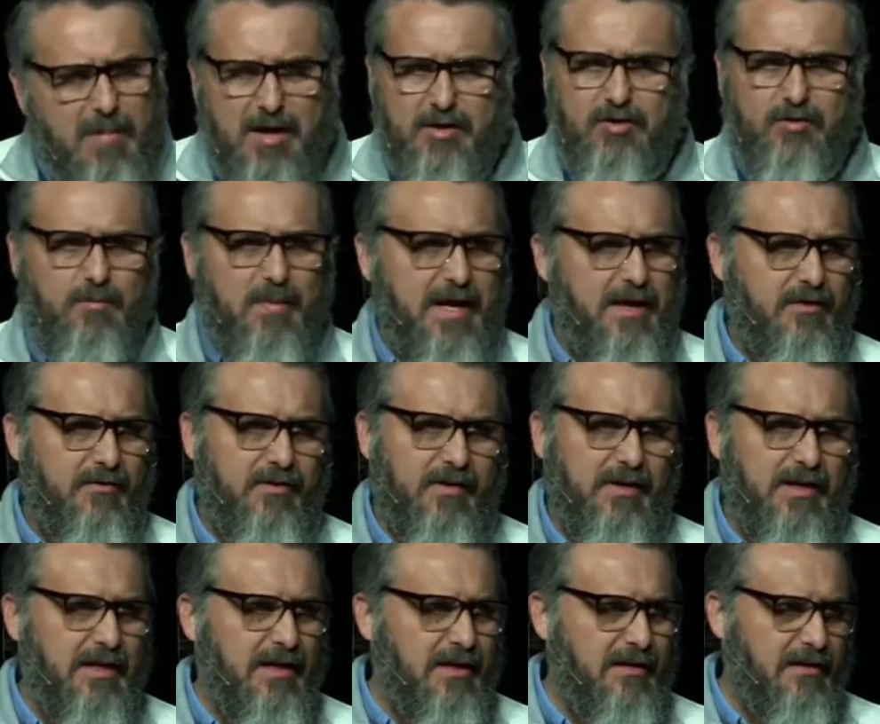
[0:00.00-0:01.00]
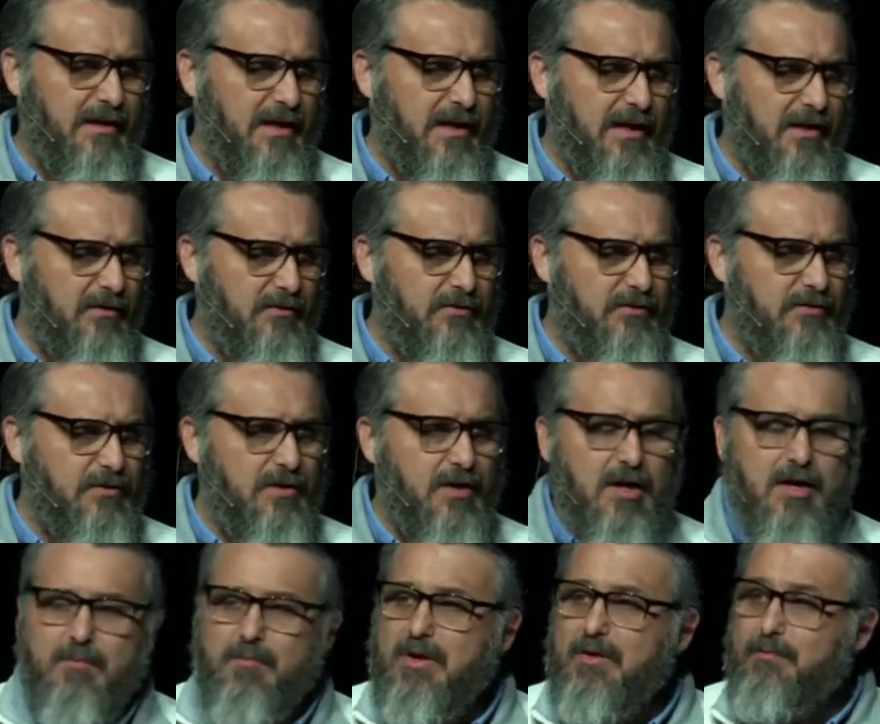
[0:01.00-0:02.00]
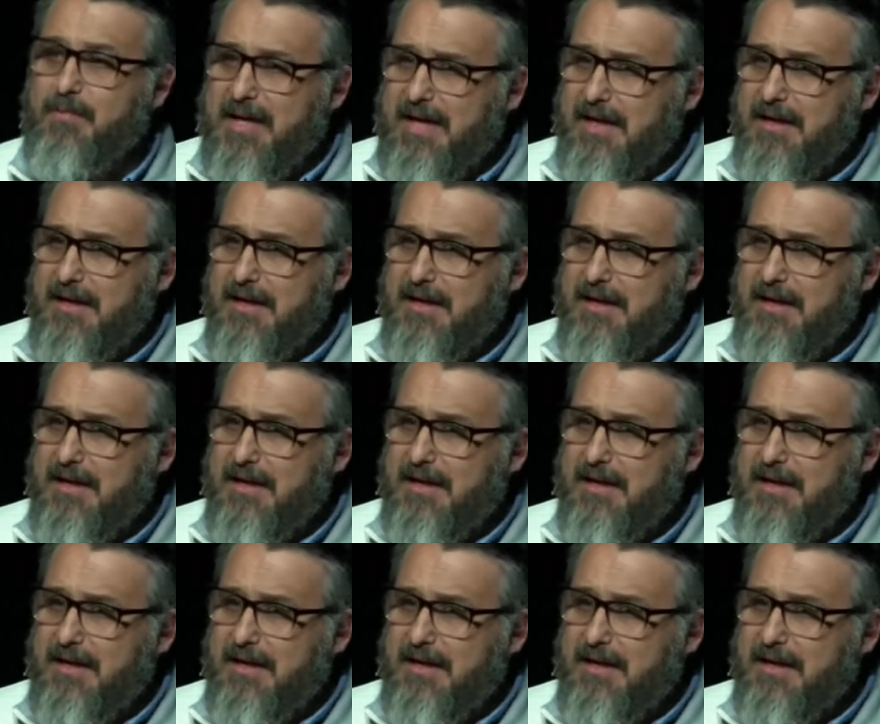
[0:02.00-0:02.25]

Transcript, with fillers: It's much better than anything else.